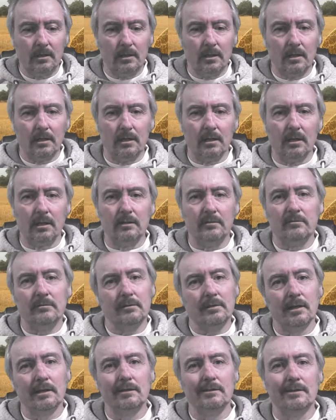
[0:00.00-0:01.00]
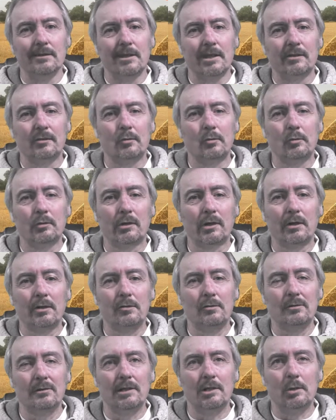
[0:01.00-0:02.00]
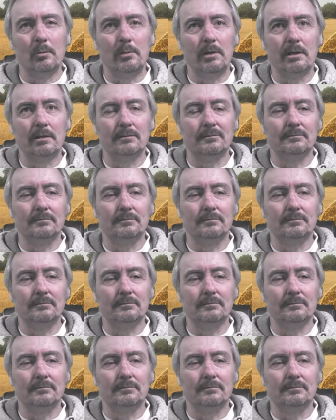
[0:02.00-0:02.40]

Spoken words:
and that's also a little bit